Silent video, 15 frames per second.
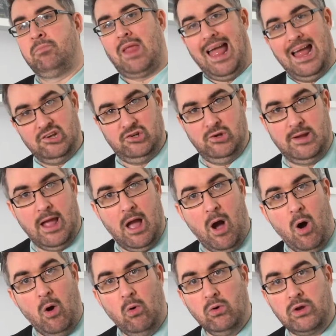As you get
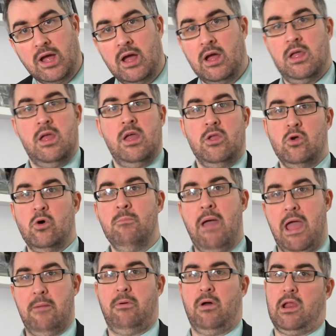older, your
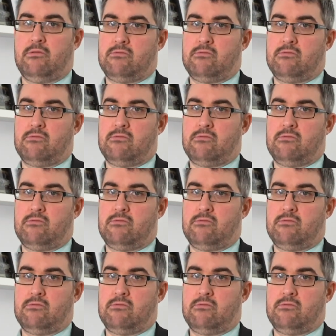metabolic